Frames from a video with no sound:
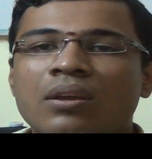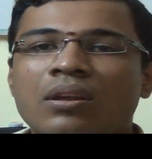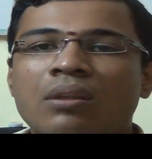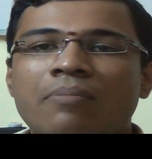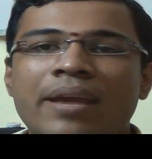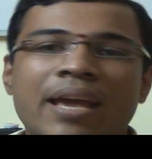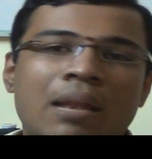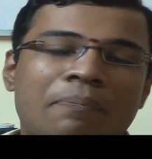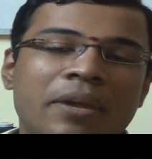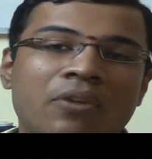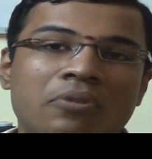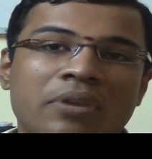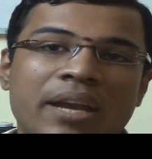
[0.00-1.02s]
It will be
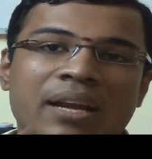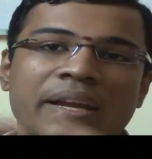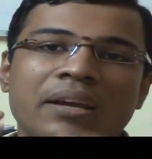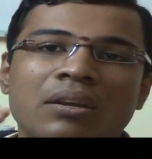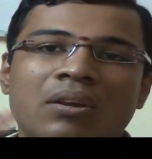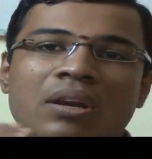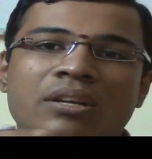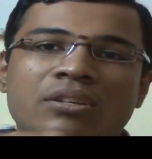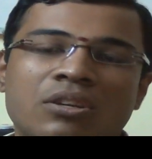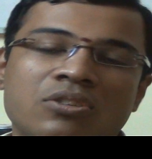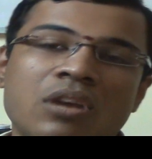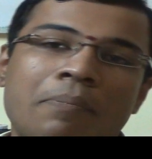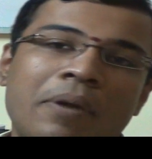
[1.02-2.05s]
helping you in technical knowledge
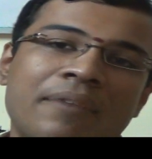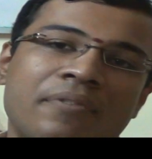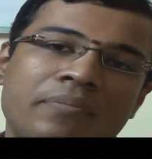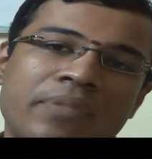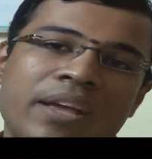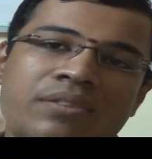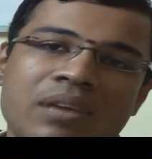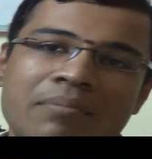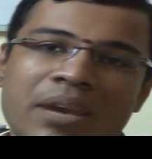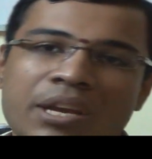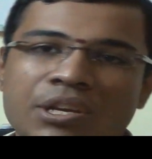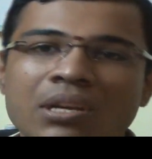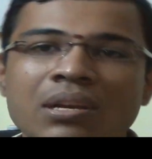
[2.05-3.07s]
also apart from the
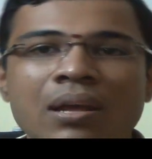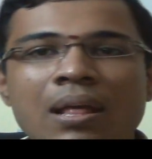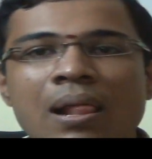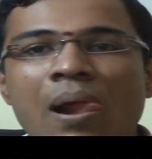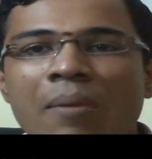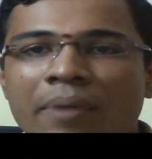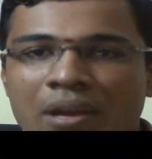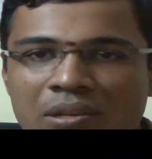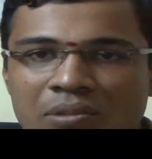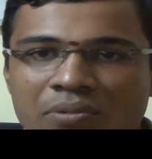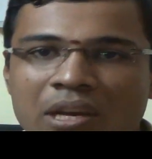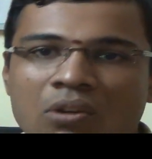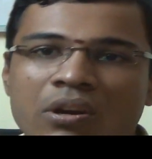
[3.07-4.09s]
examination,
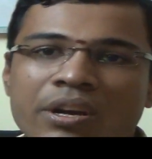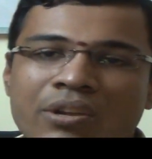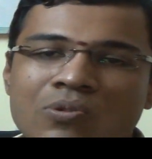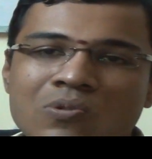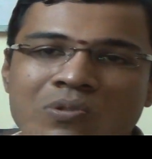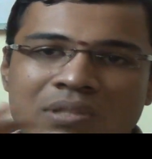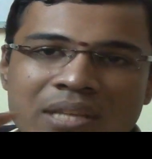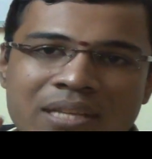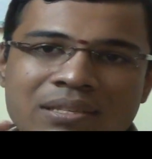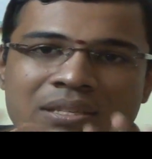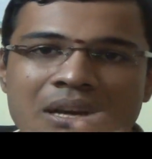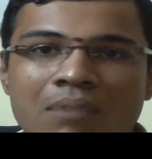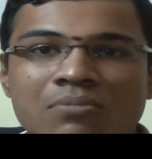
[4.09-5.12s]
because we are going to use
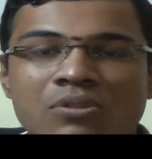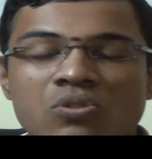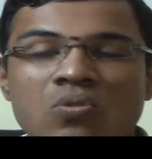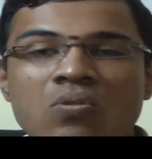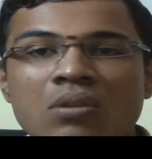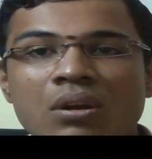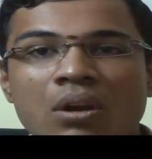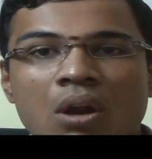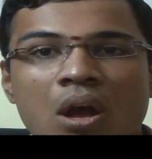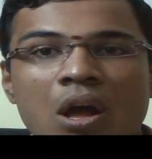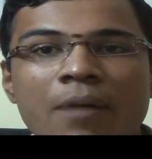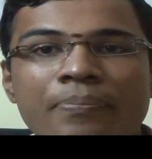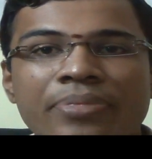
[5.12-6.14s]
these terms to
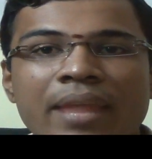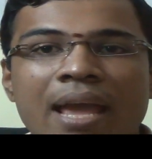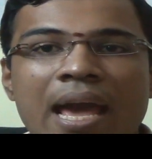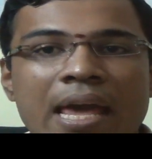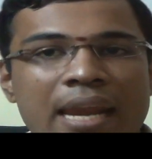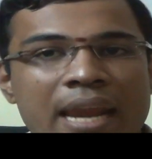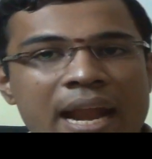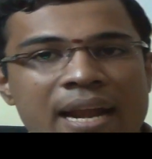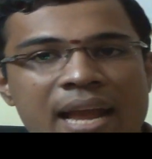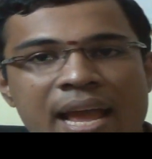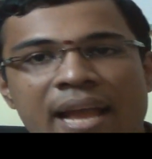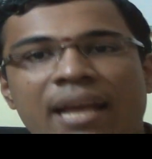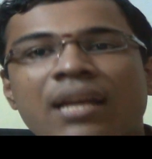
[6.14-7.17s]
draw ray
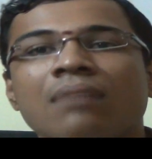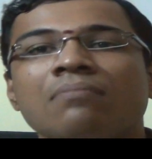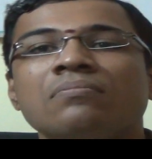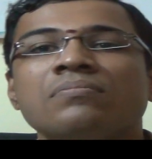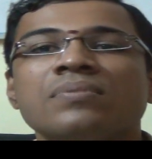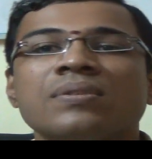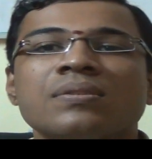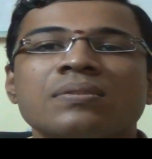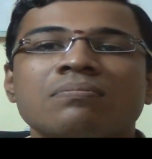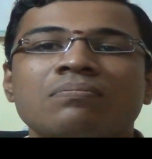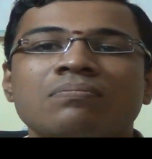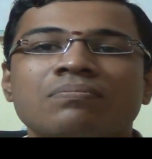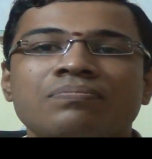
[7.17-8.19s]
diagrams.